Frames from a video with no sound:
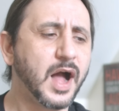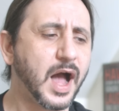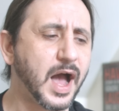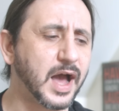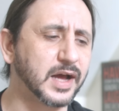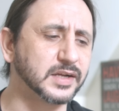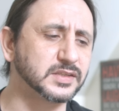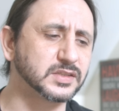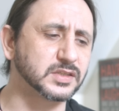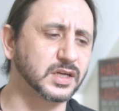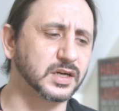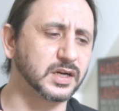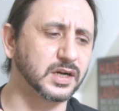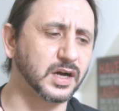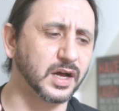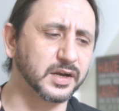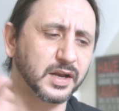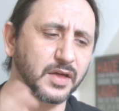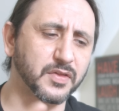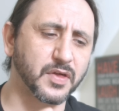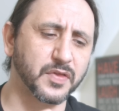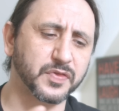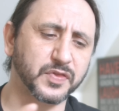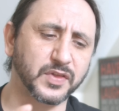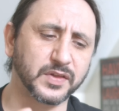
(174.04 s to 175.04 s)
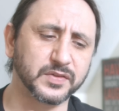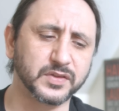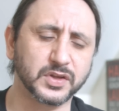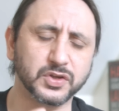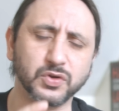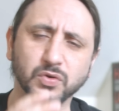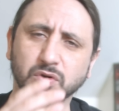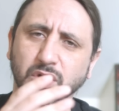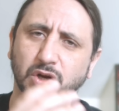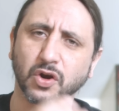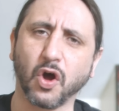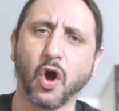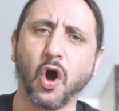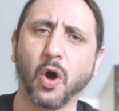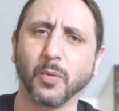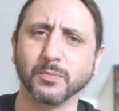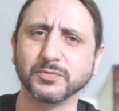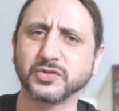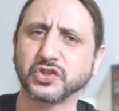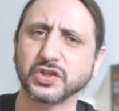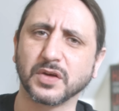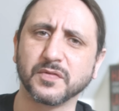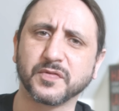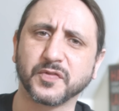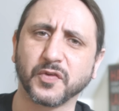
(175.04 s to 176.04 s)
And another thing that you can
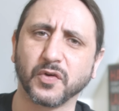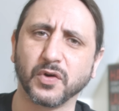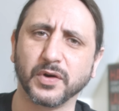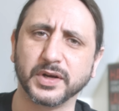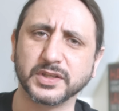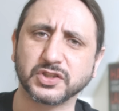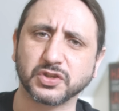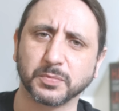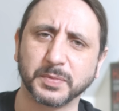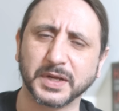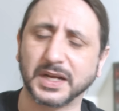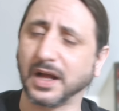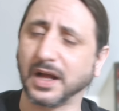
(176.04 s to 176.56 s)
opt for it to be